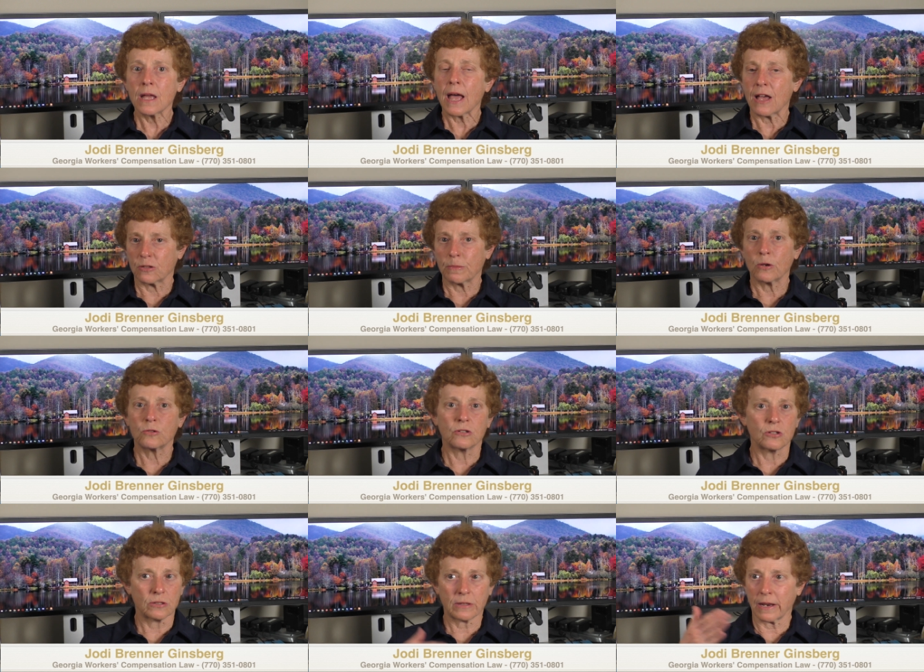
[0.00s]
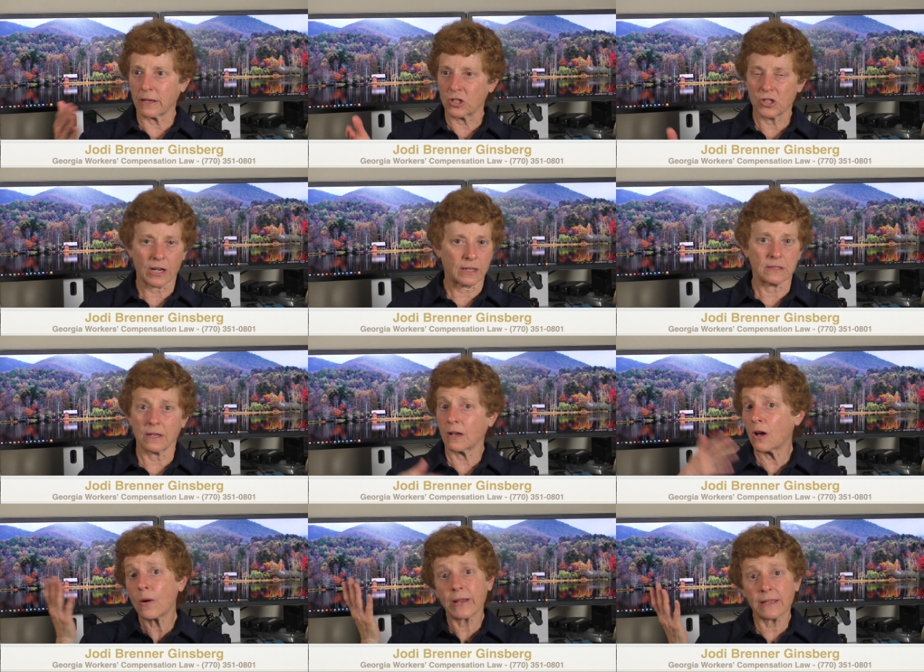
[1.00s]
as opposed to just getting a check and saying,
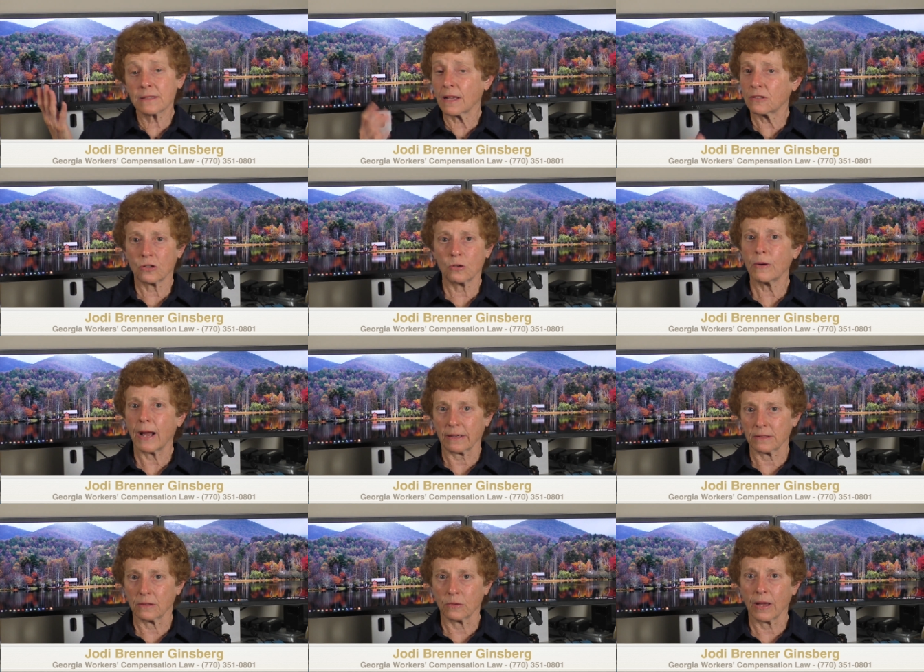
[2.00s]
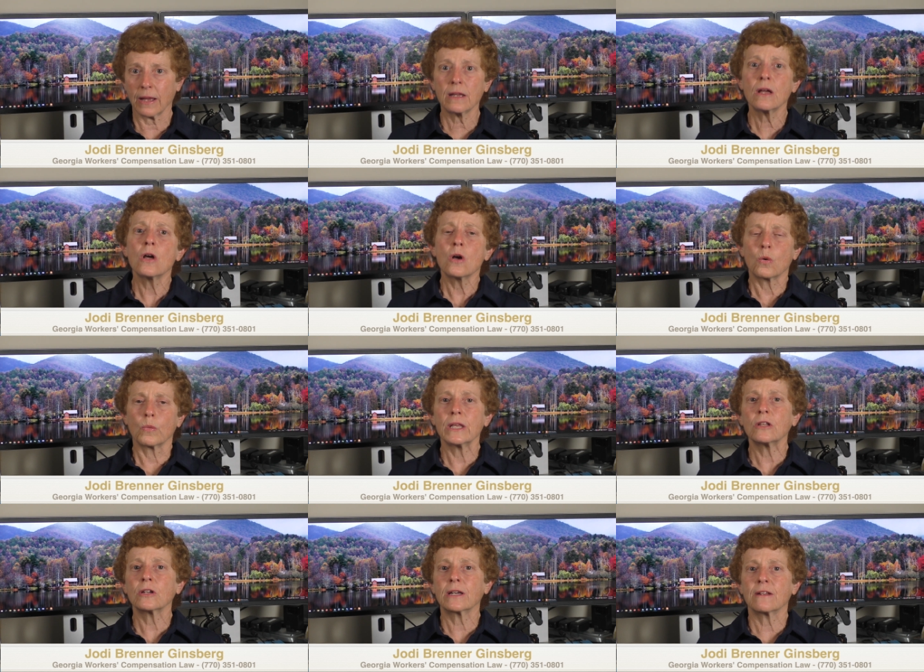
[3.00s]
oh, I guess that's correct, okay? We
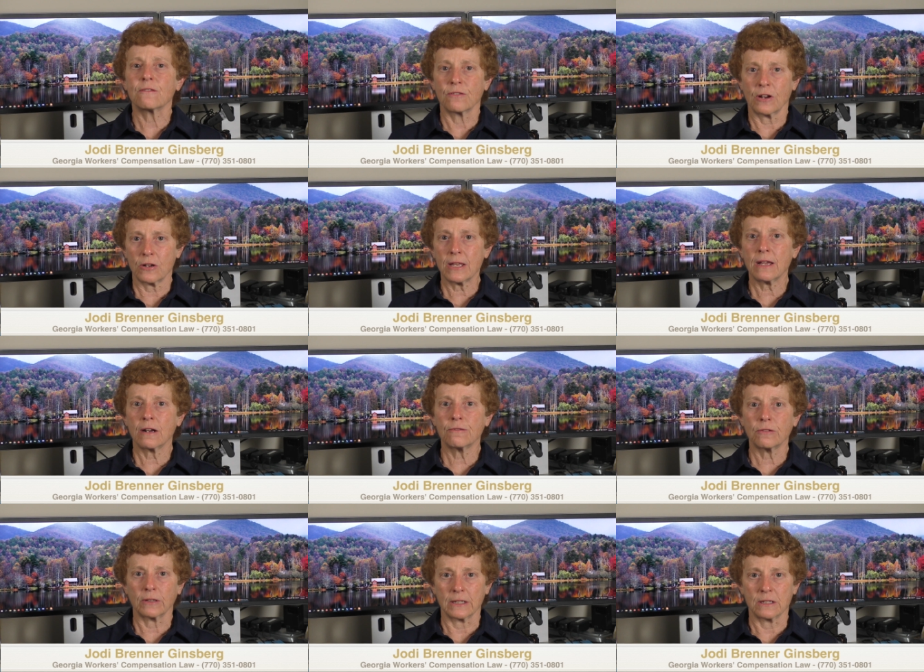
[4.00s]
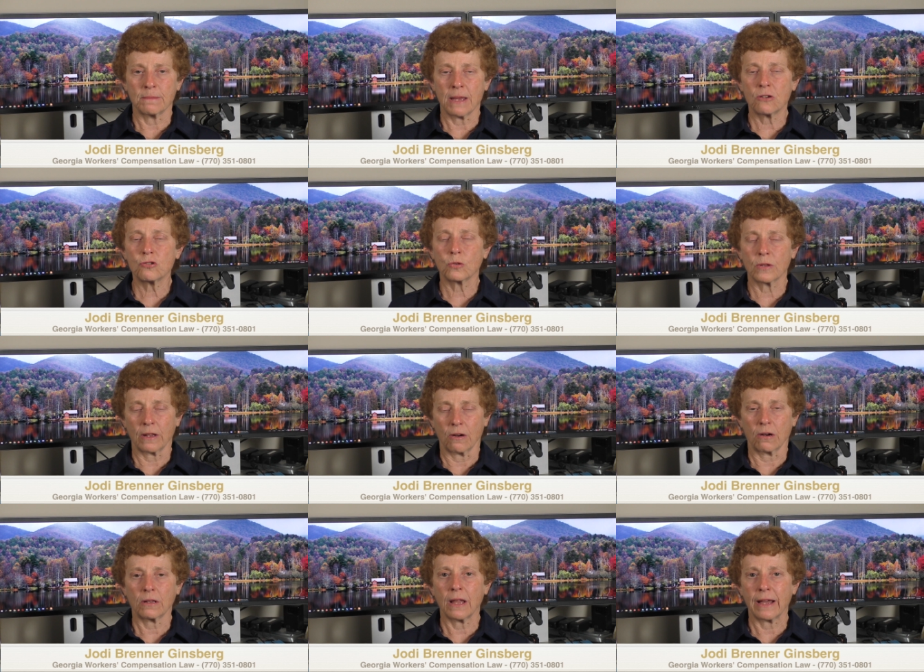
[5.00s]
look at it very carefully to make sure that
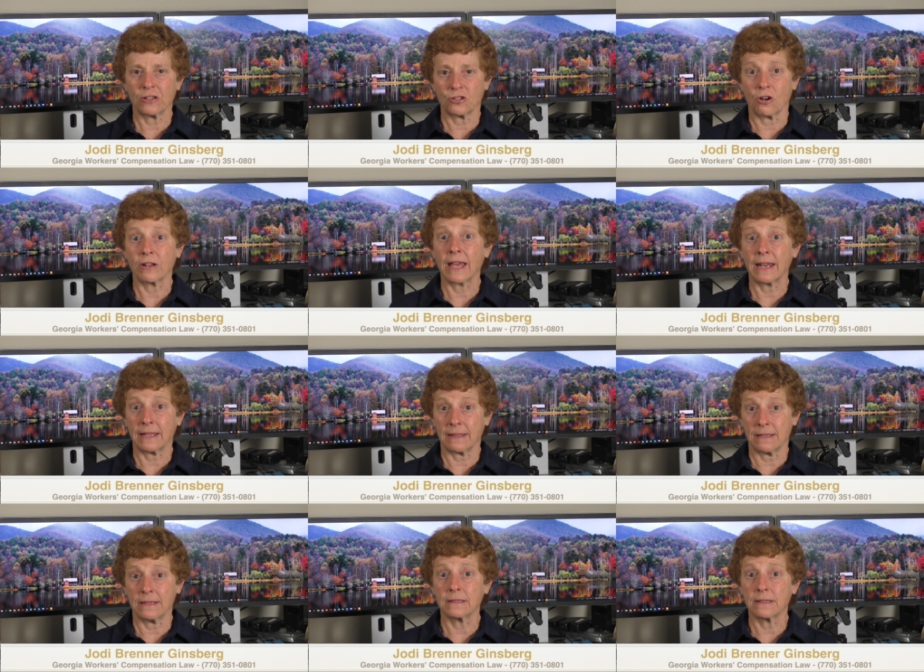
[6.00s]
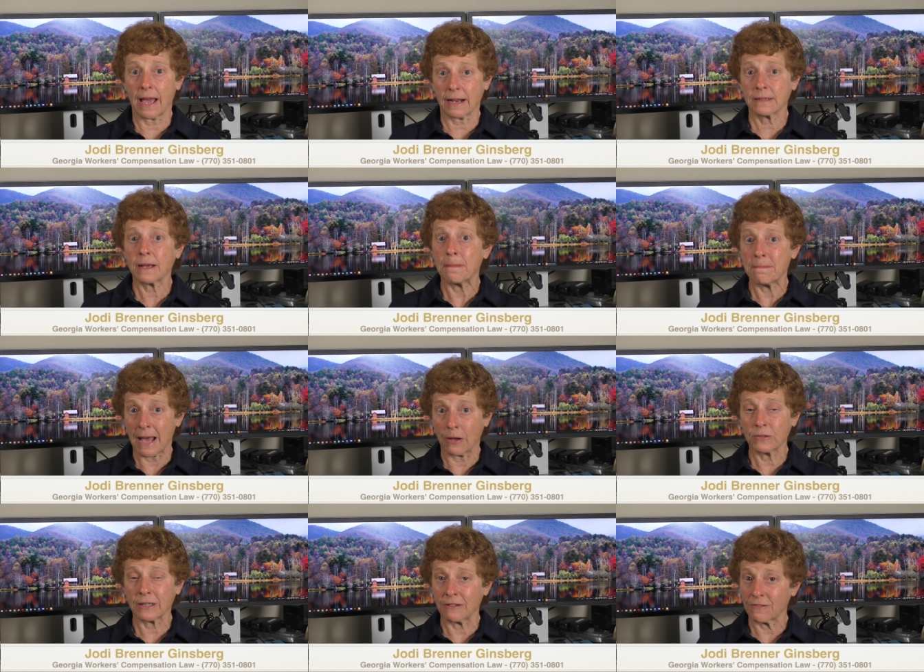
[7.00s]
our clients are getting the exact
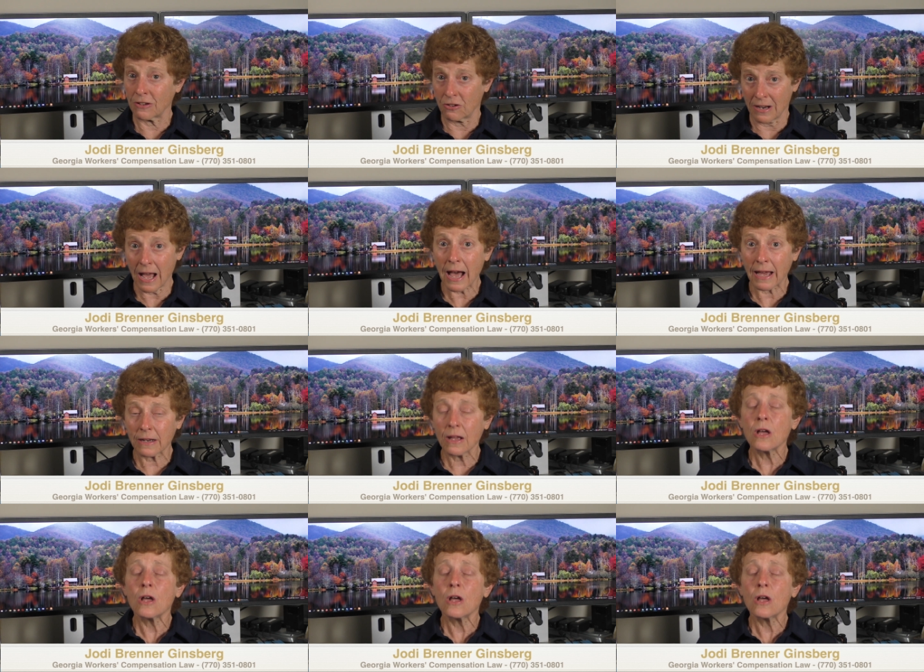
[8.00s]
amount, and if they're not,